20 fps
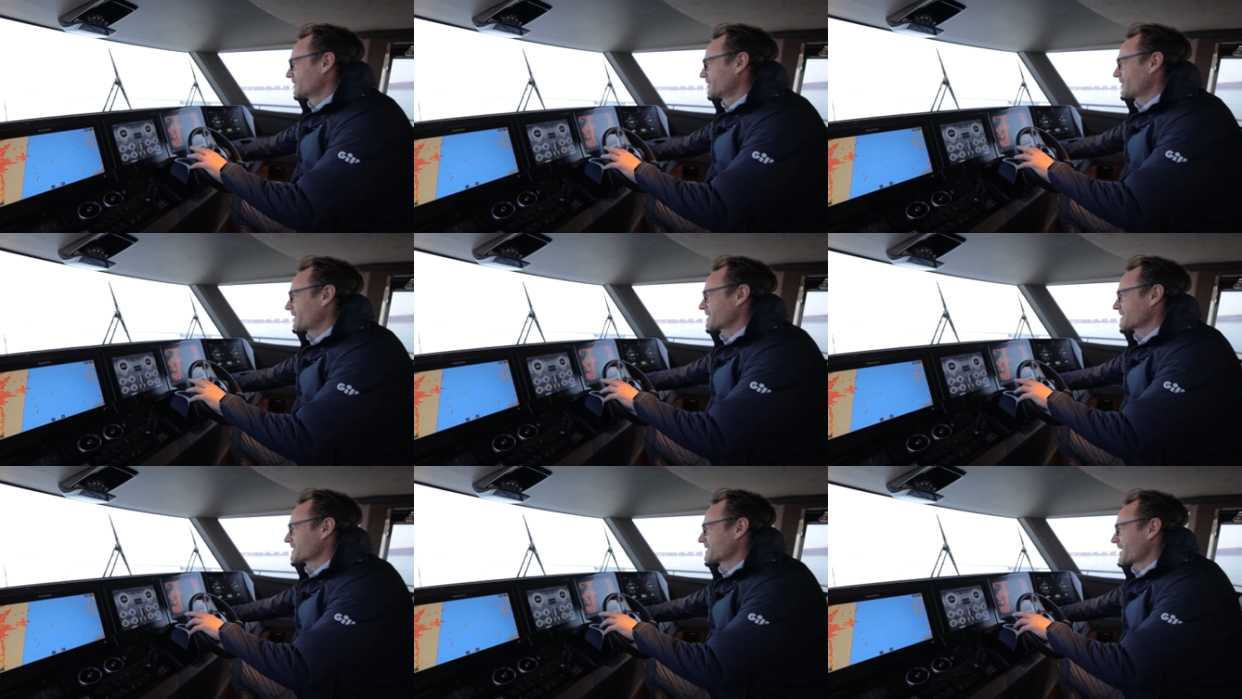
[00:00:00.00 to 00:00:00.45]

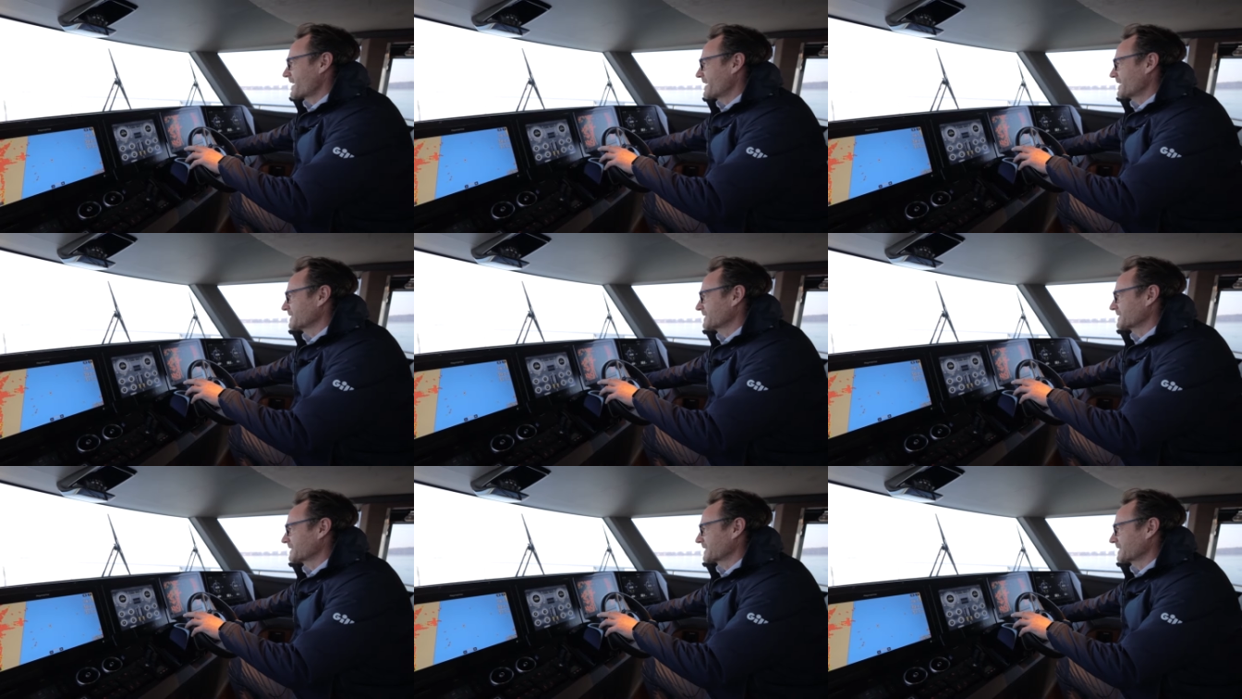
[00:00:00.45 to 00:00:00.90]

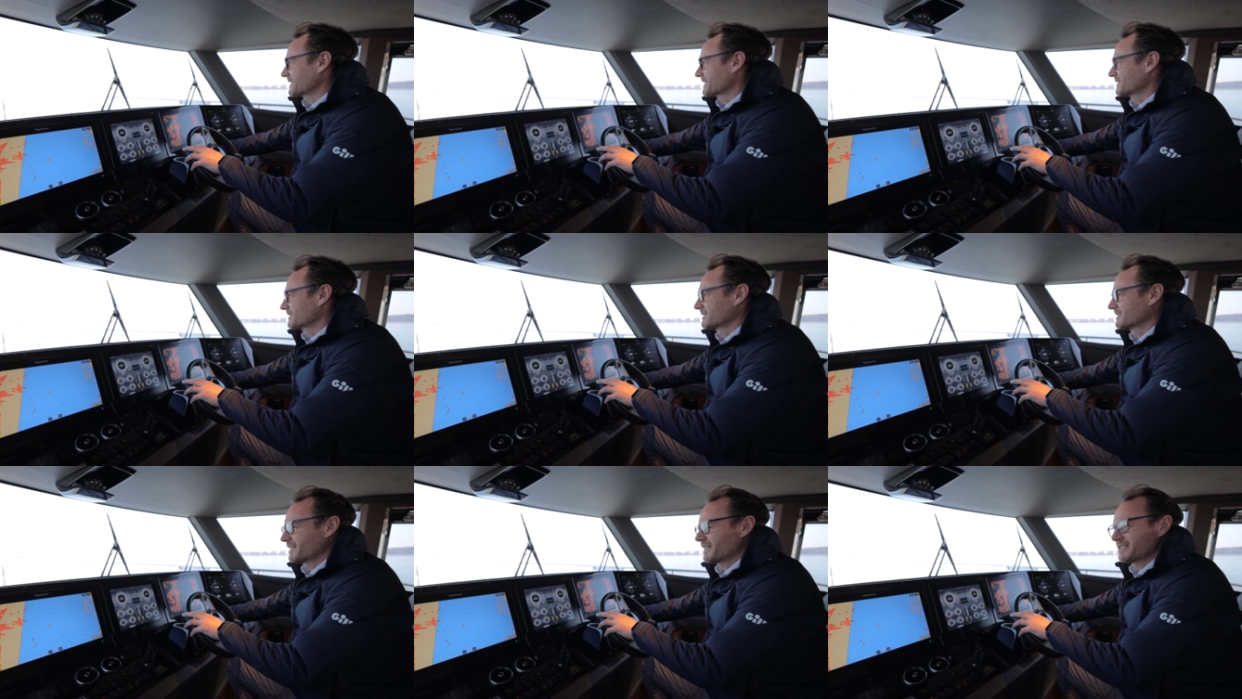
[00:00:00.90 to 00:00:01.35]
Fantastic.
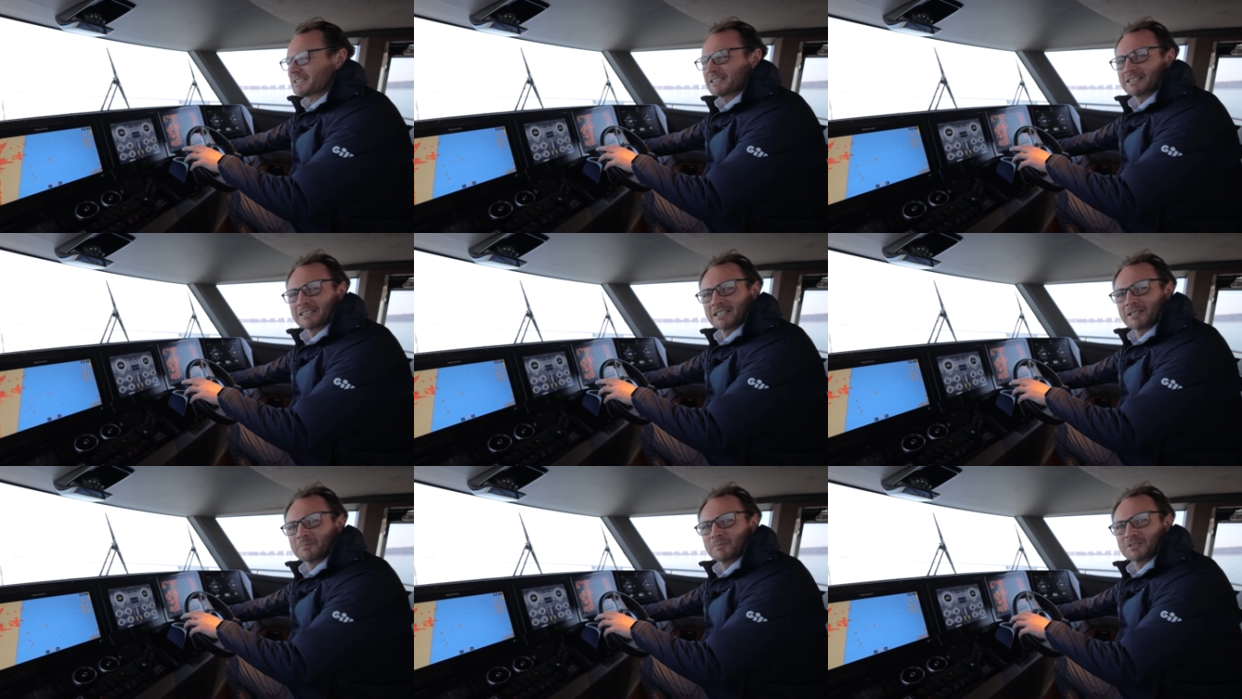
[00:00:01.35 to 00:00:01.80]
I
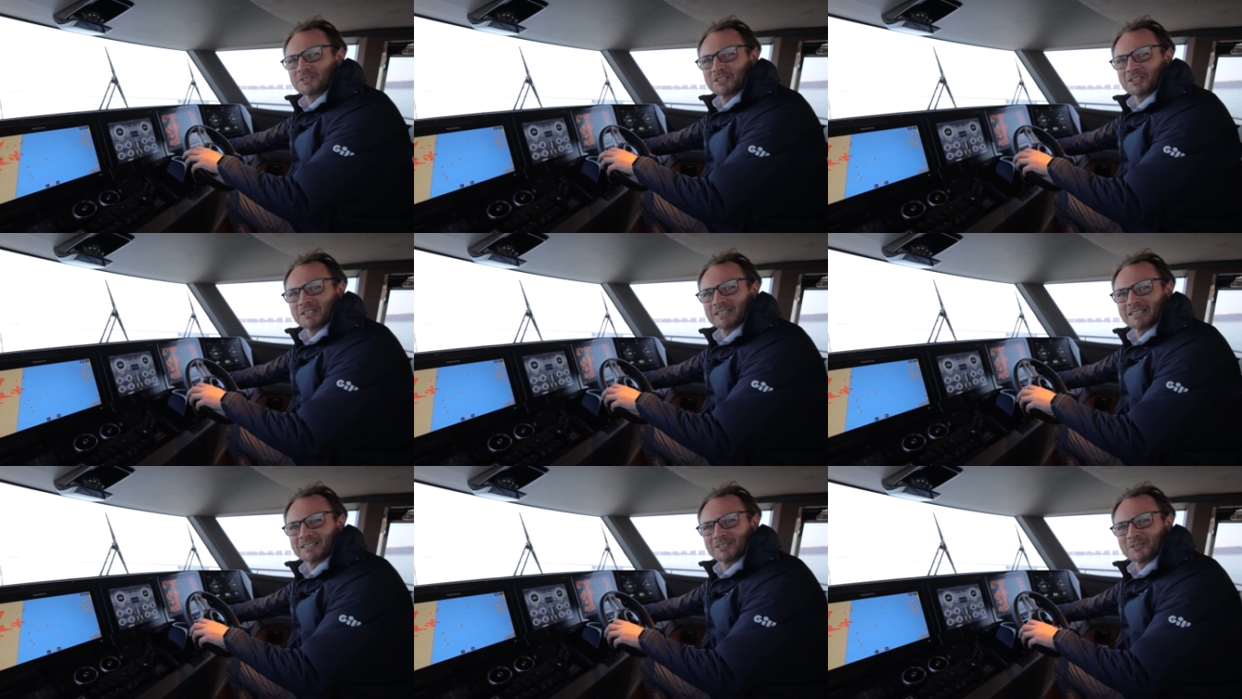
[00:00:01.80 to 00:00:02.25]
could keep
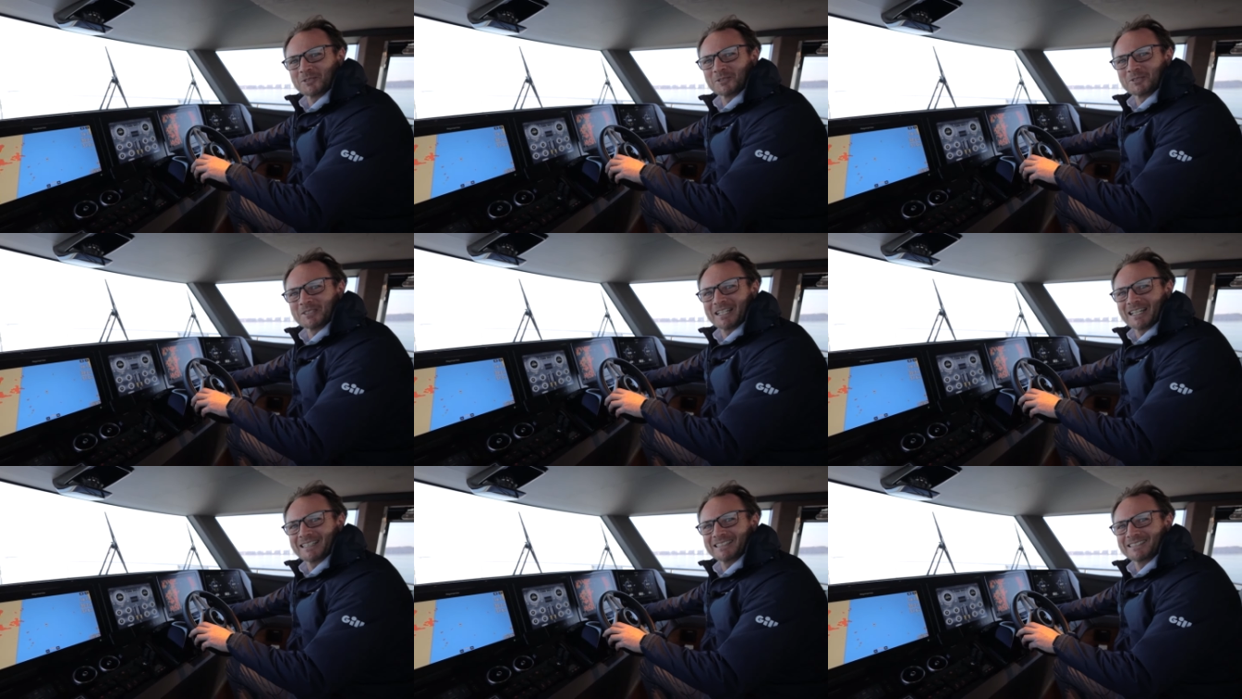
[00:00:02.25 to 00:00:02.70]
doing this all
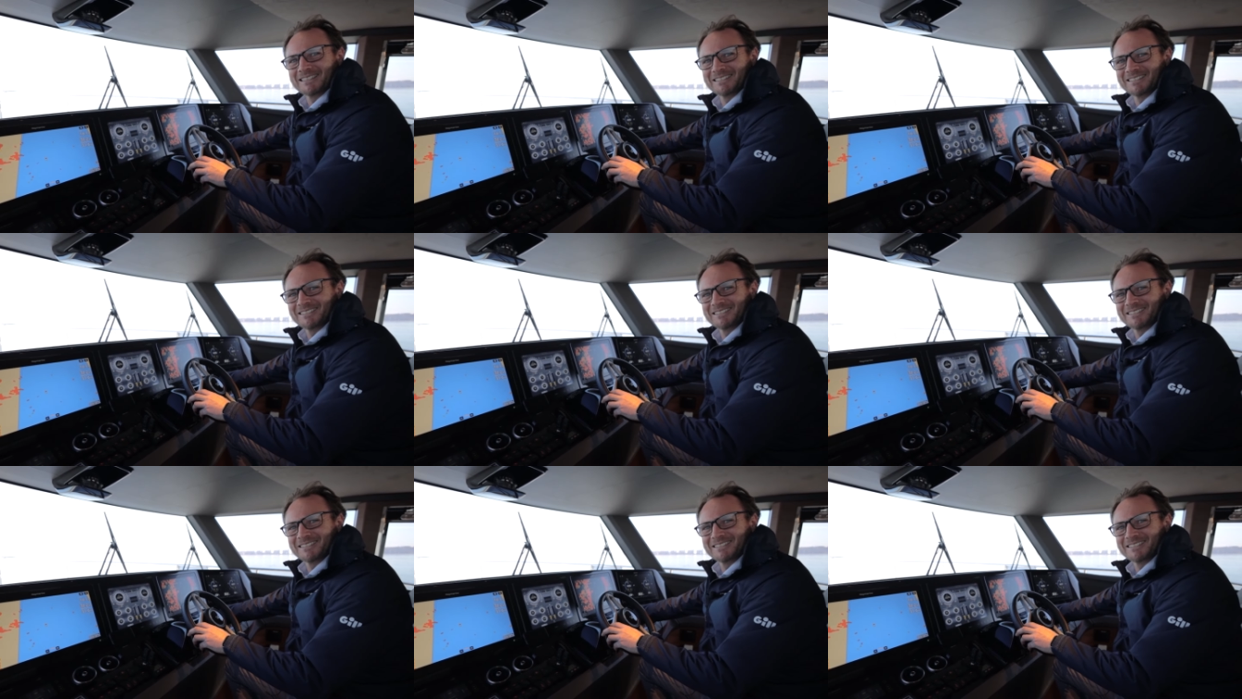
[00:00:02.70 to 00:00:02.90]
day.